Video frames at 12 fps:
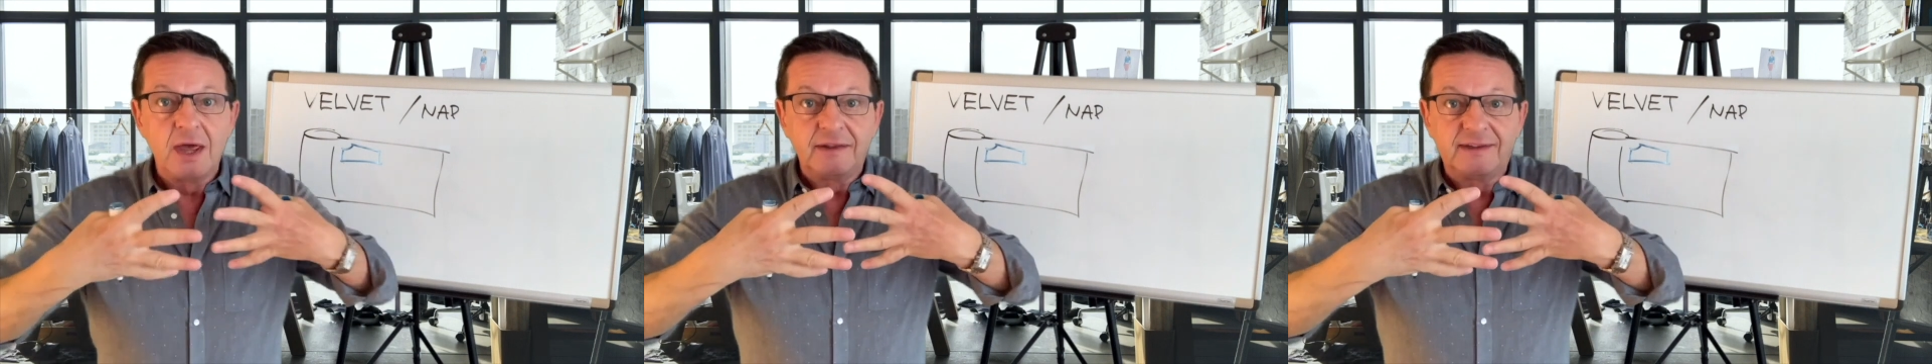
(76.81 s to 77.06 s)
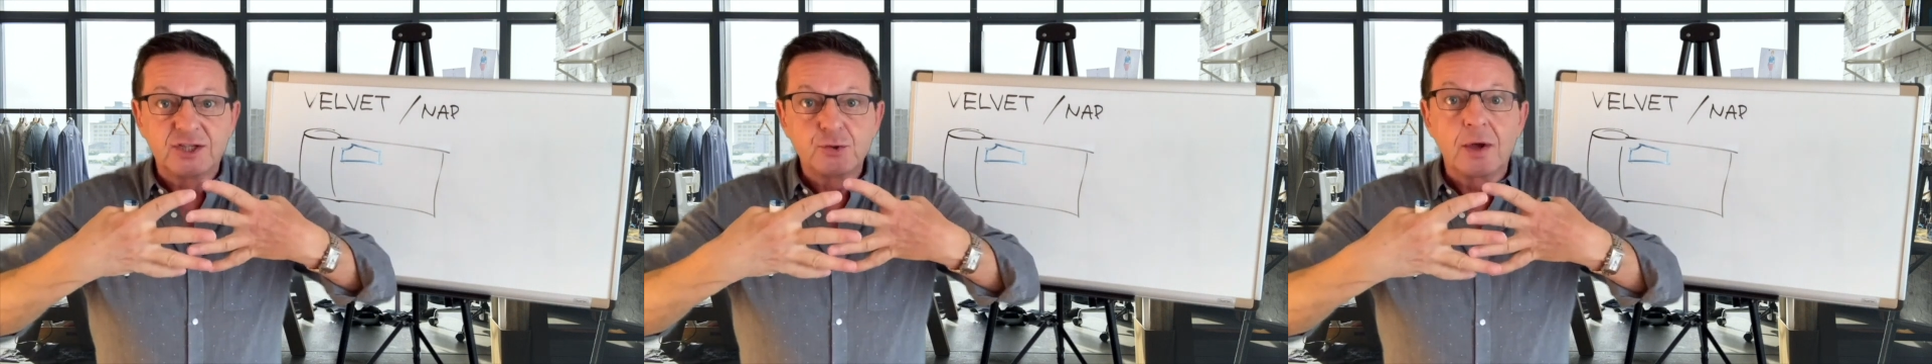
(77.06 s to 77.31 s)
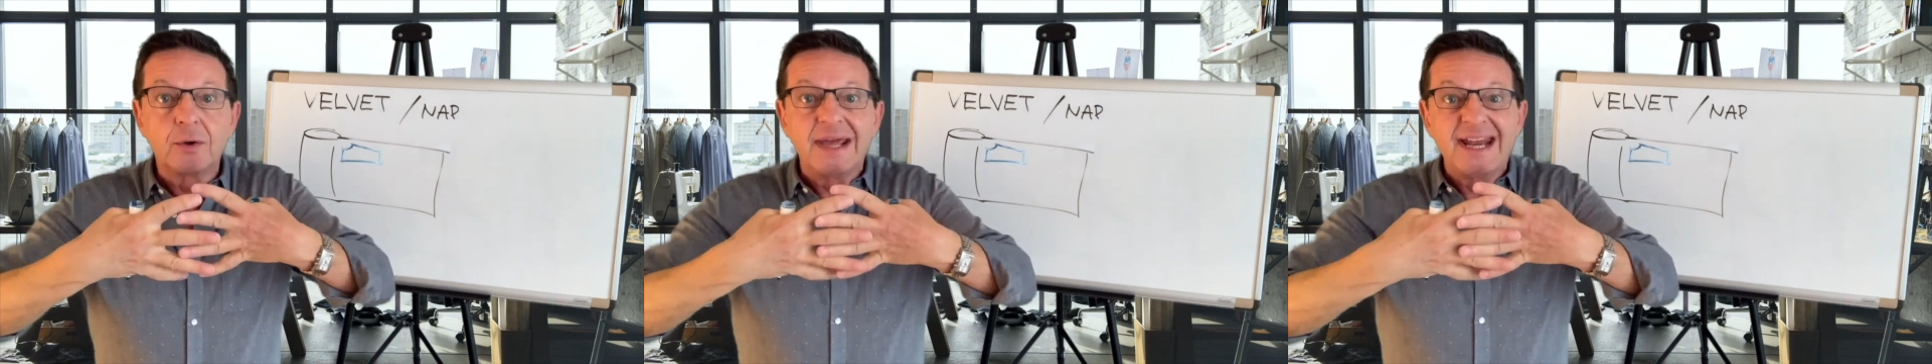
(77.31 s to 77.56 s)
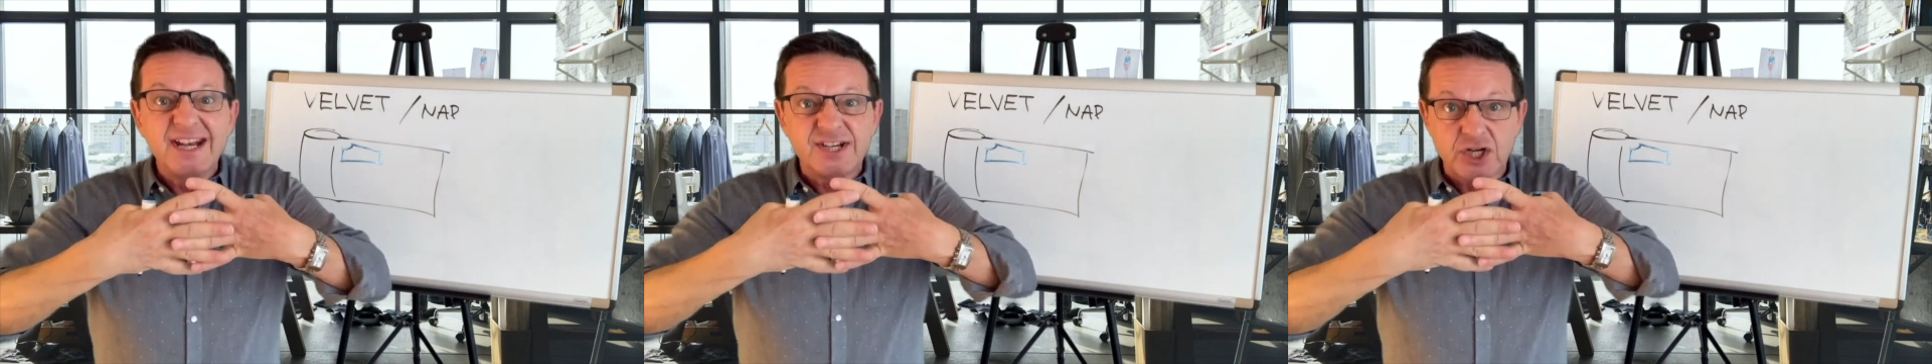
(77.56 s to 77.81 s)
they try to
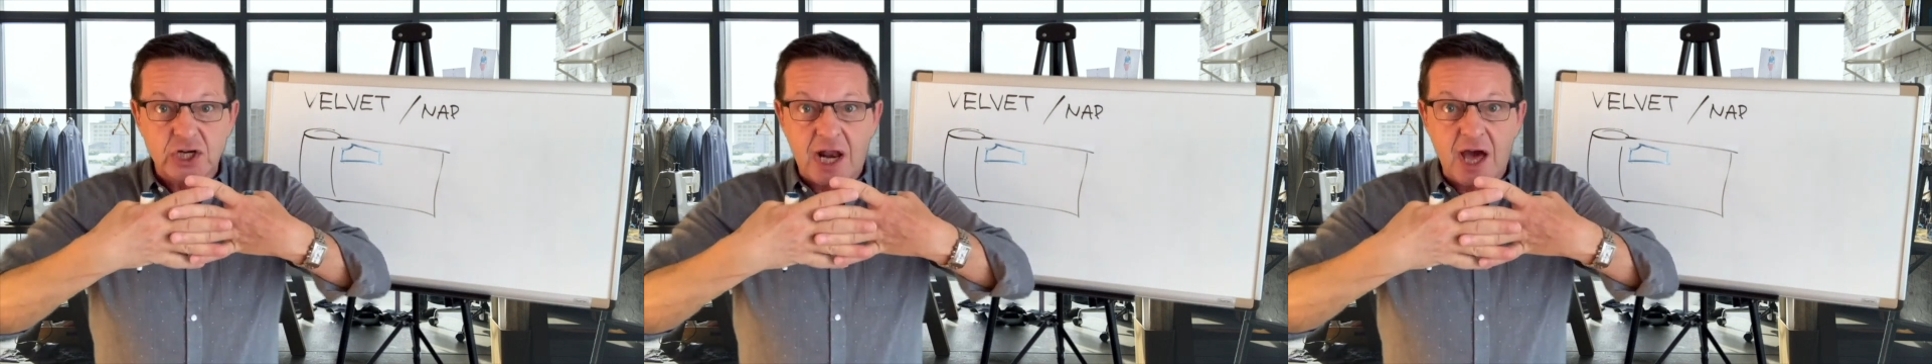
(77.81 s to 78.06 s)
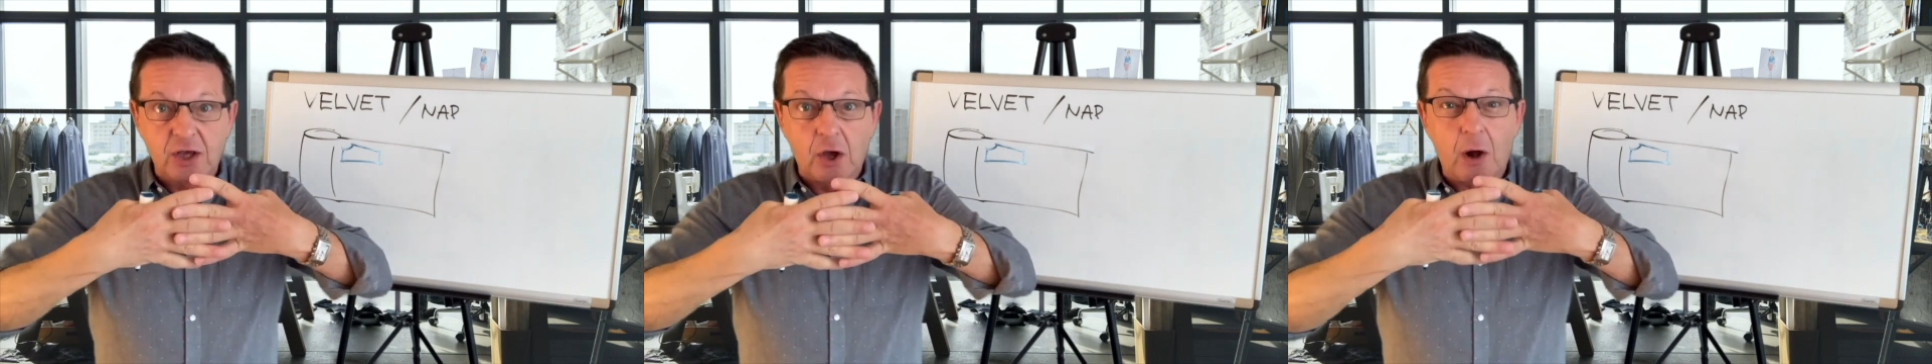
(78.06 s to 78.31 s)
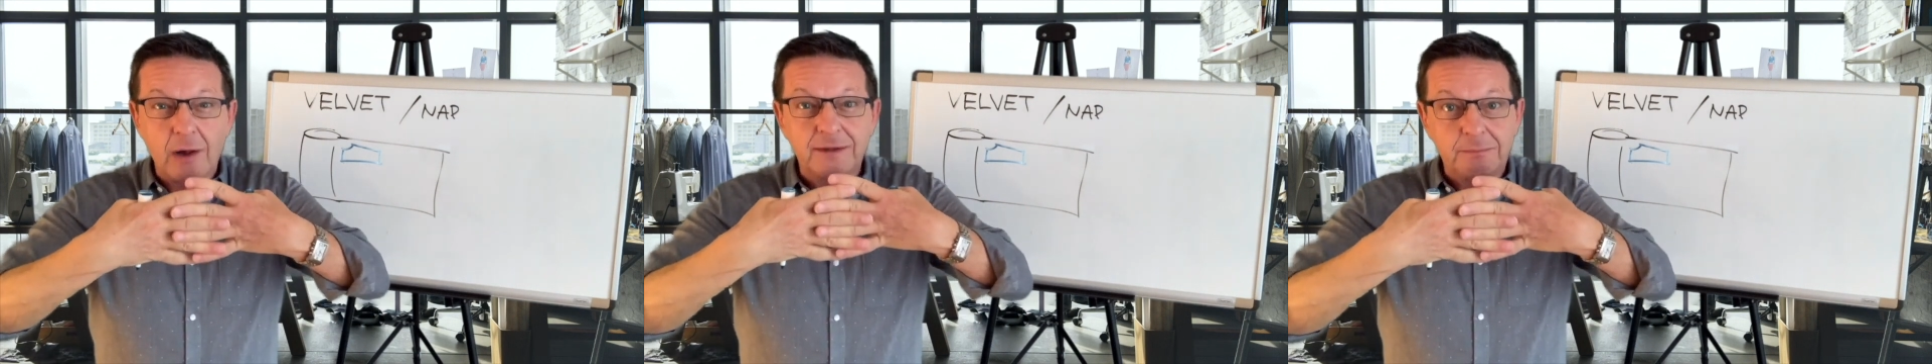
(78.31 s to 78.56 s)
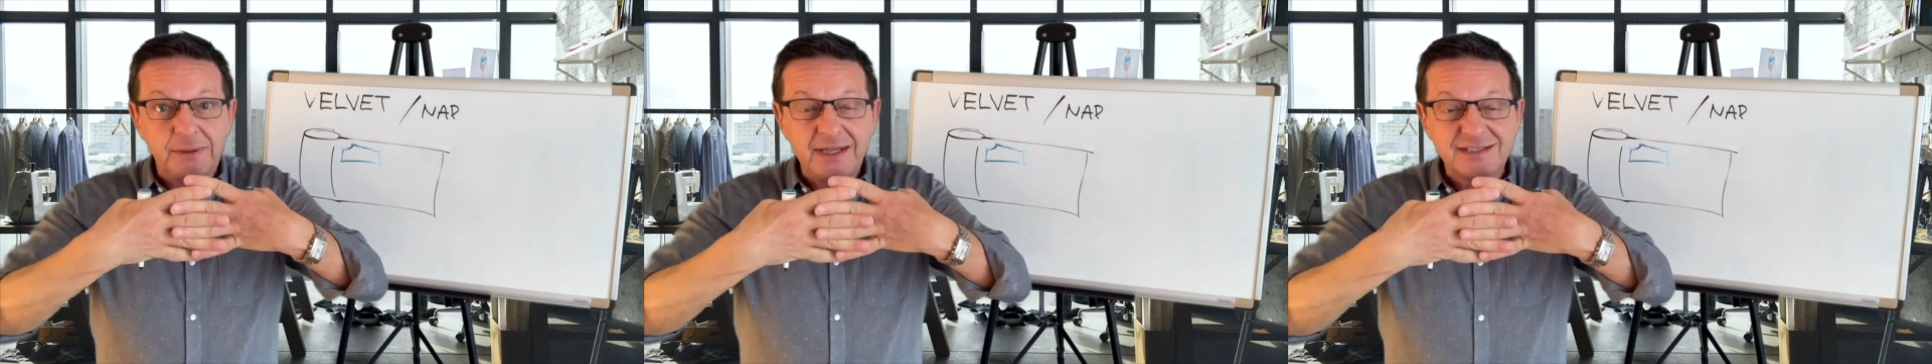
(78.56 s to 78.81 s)
interlock all the
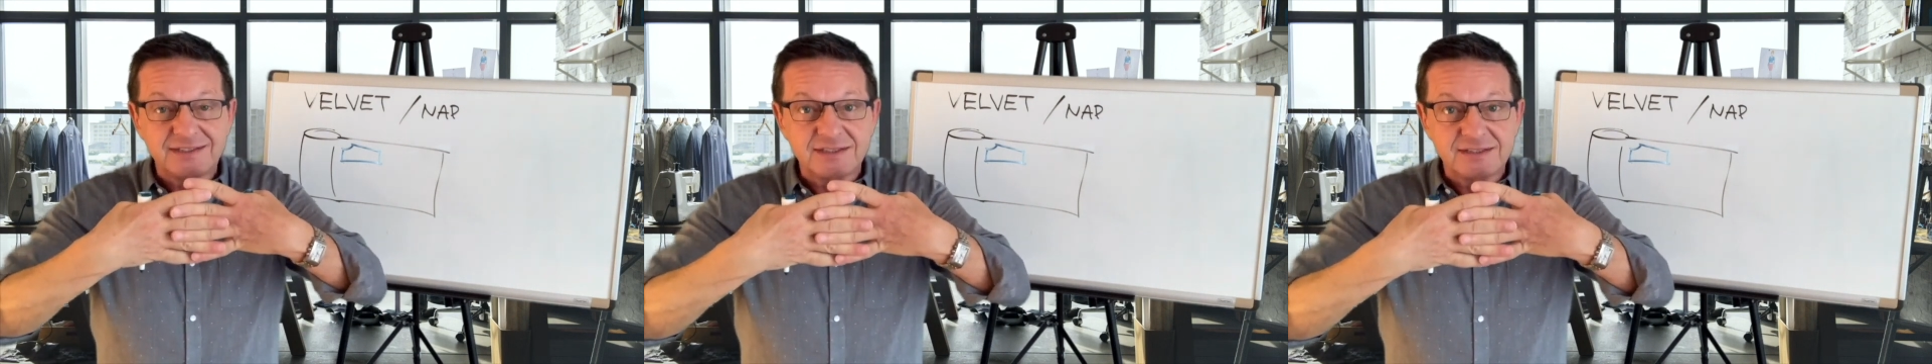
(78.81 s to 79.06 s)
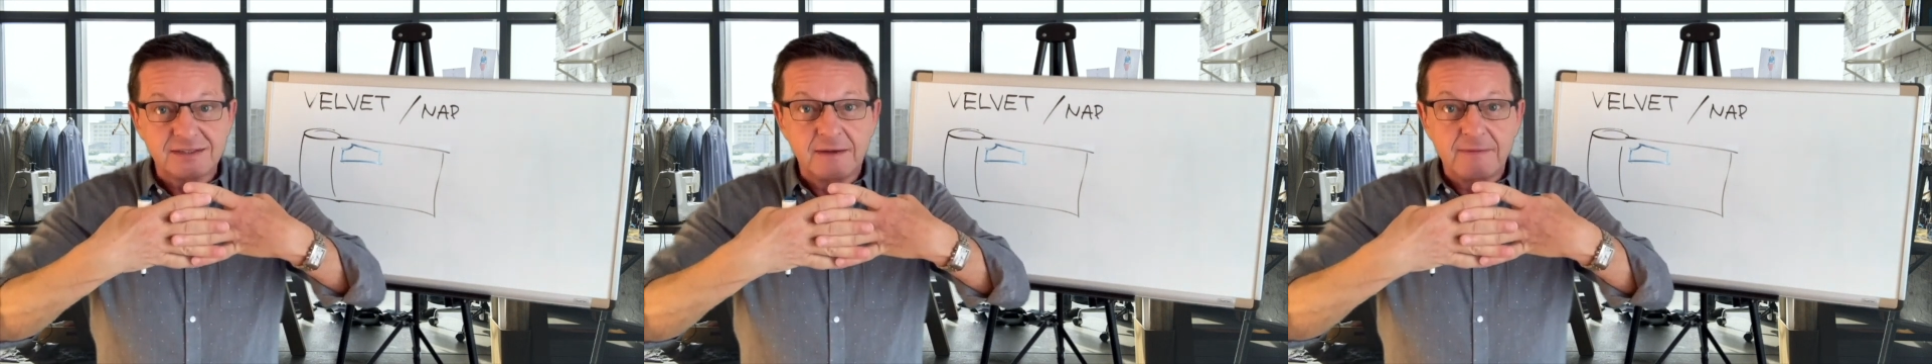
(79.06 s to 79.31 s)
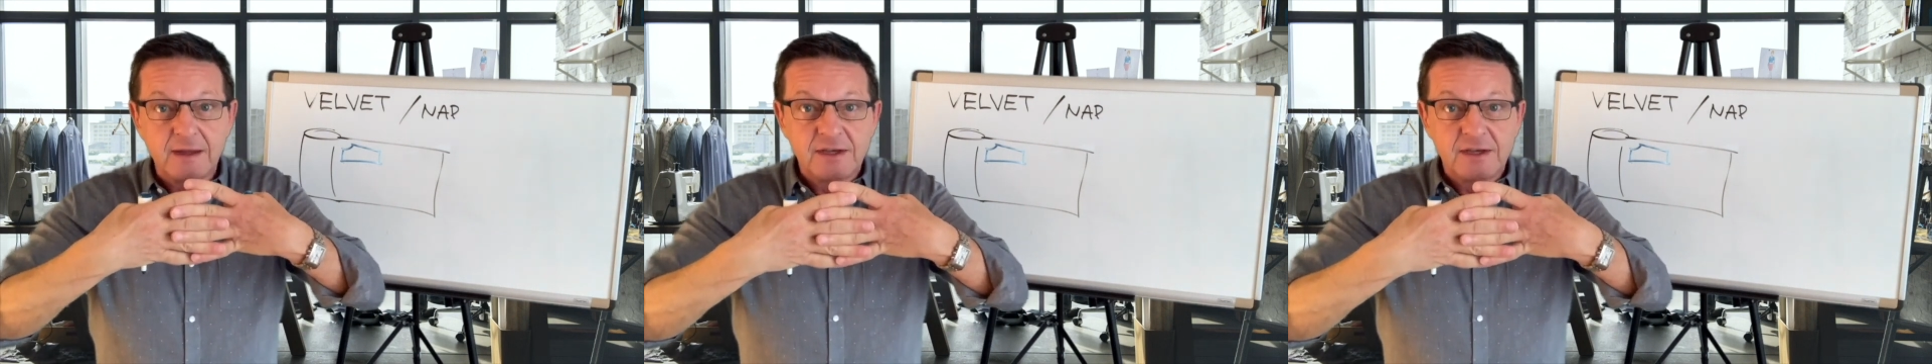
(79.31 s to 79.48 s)
pieces